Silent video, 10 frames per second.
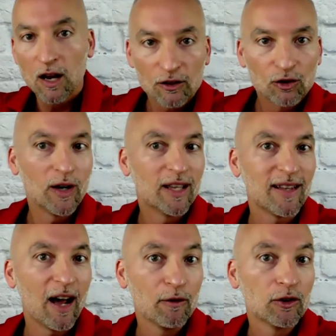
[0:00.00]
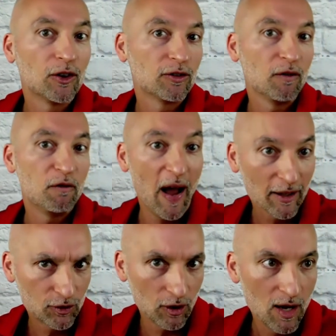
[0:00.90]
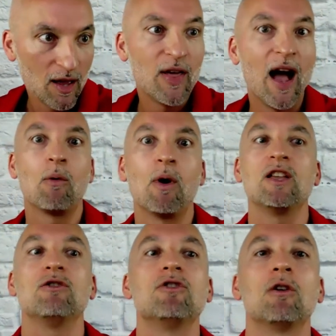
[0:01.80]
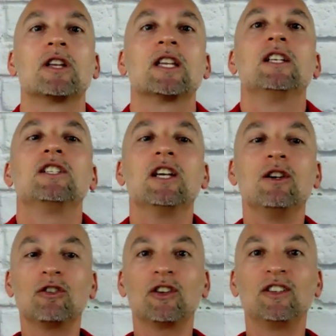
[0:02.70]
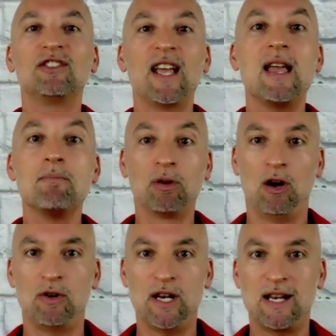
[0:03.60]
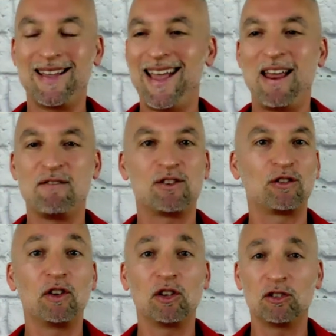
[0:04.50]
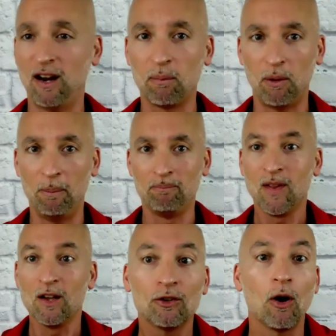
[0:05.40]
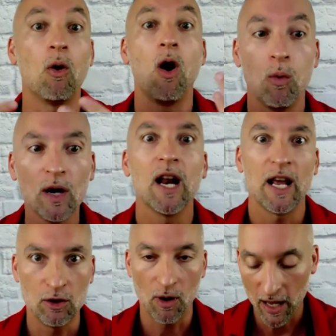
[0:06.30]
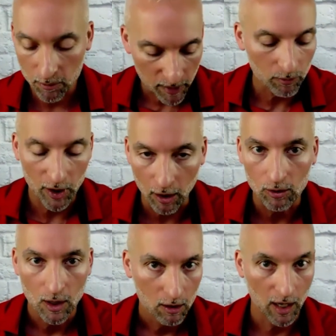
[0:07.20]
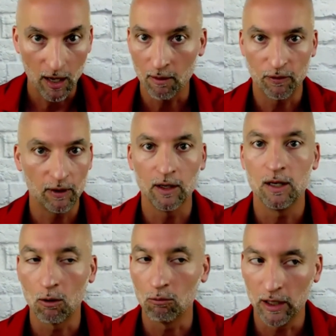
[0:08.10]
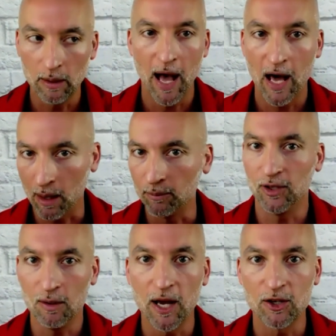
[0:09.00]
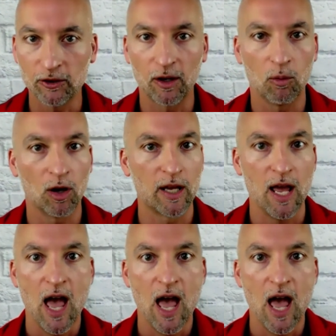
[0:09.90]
so it gets out of your system faster. That way you don't continuously stay bloated and just feel terrible. So what did I do? I had the bean burrito. Okay, I'm feeling really bad. I'm seeing patients at work